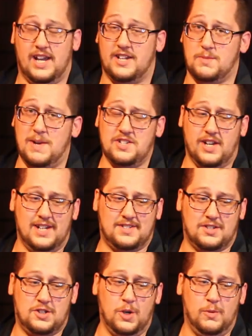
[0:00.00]
And as I mentioned, it's
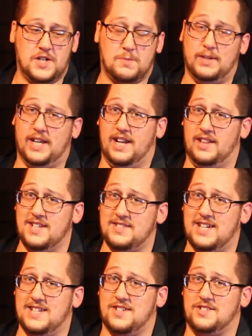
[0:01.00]
a 2-inch blade, and this
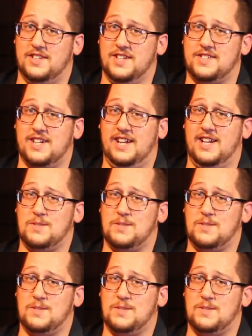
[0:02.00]
says it's on the site,